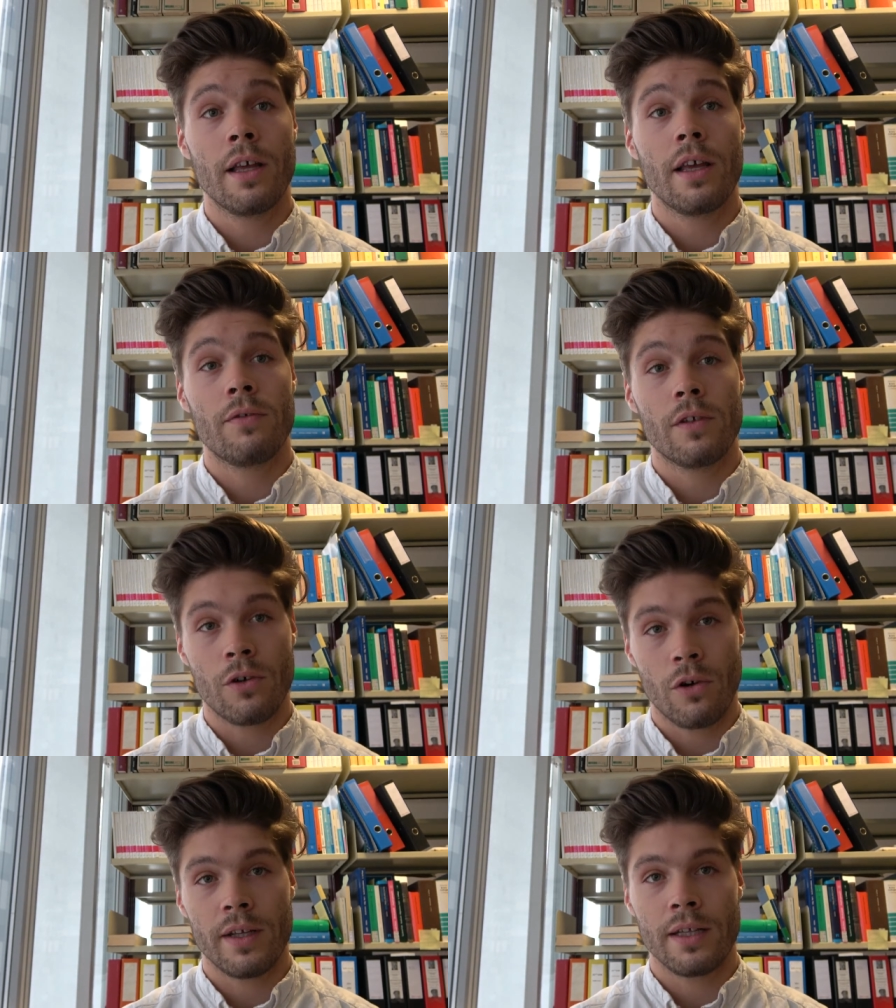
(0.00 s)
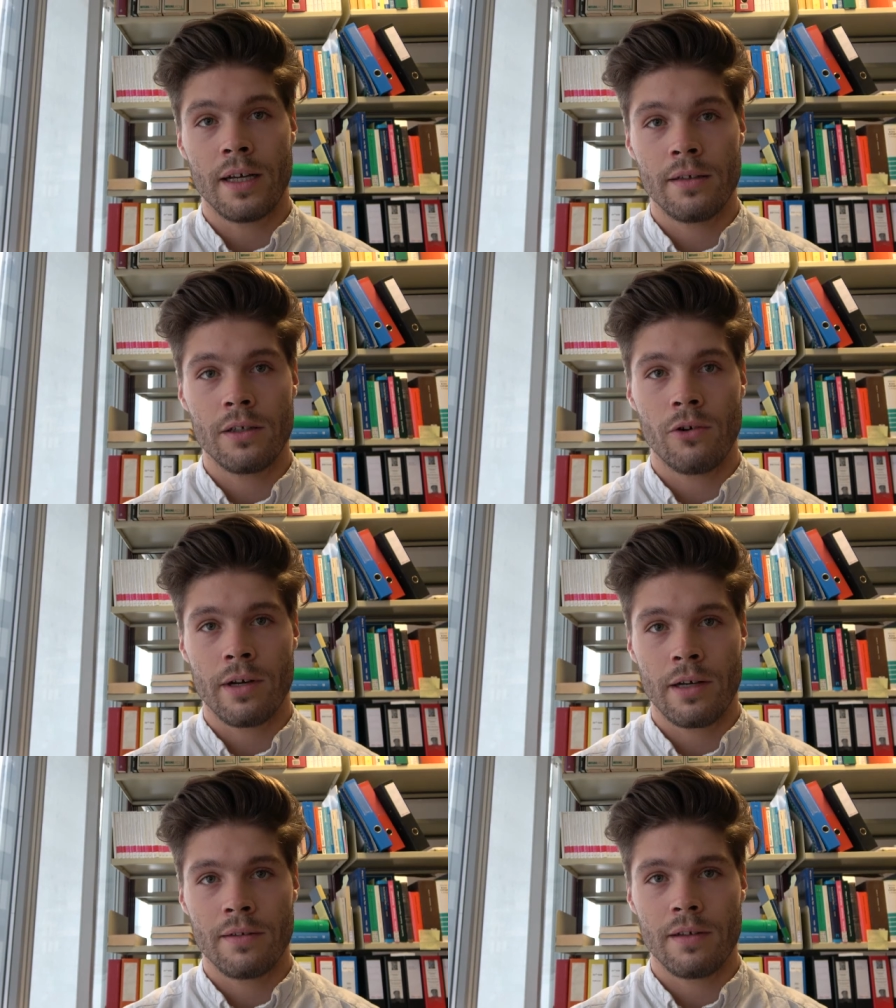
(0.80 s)
if the COVID-19
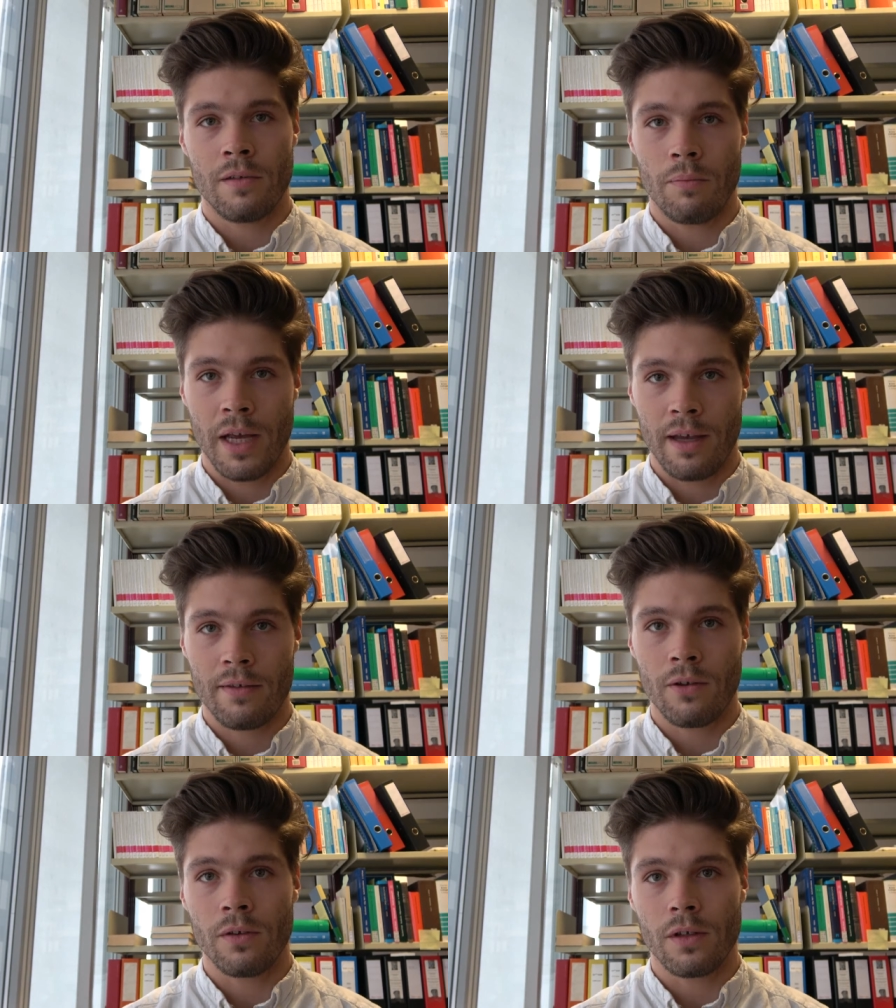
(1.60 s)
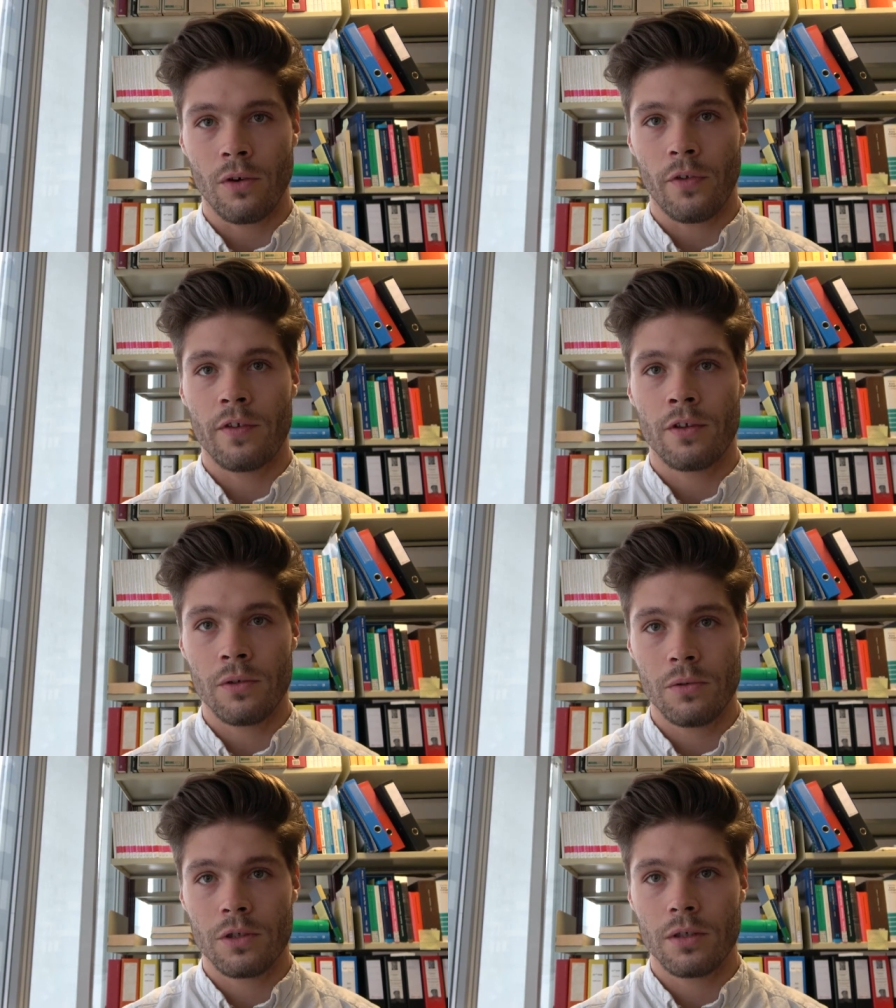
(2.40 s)
Ordinance is based on the
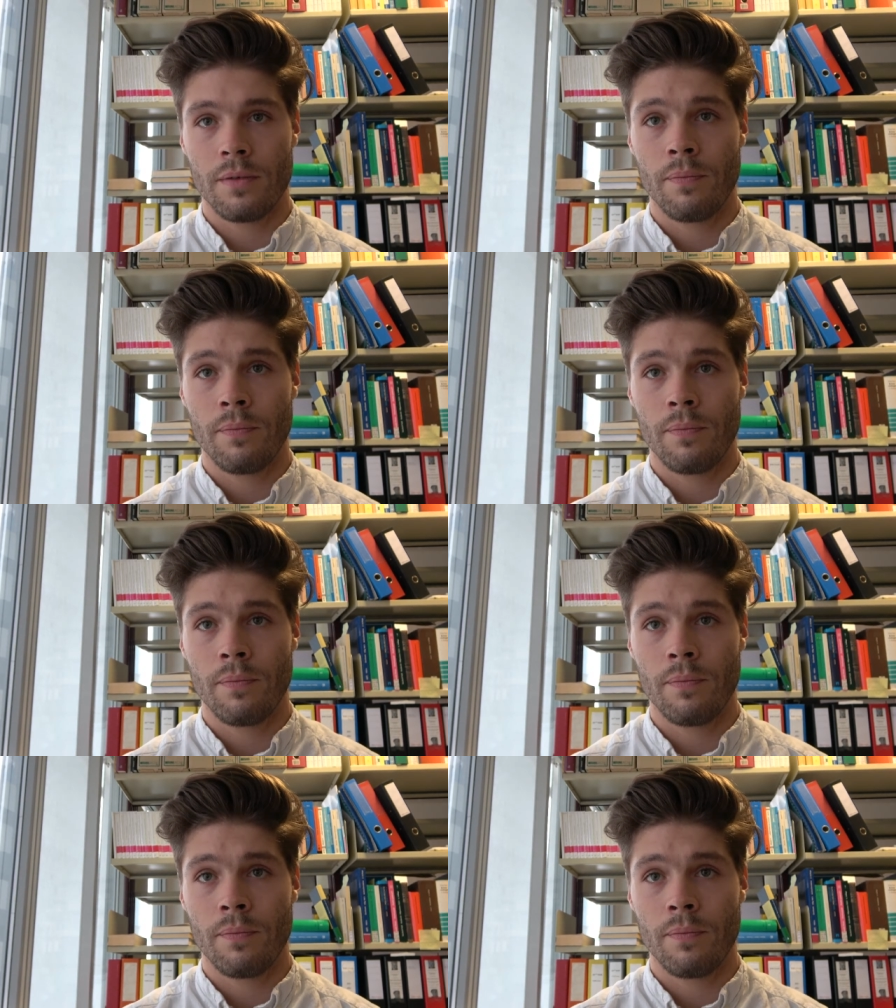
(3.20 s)
Constitution,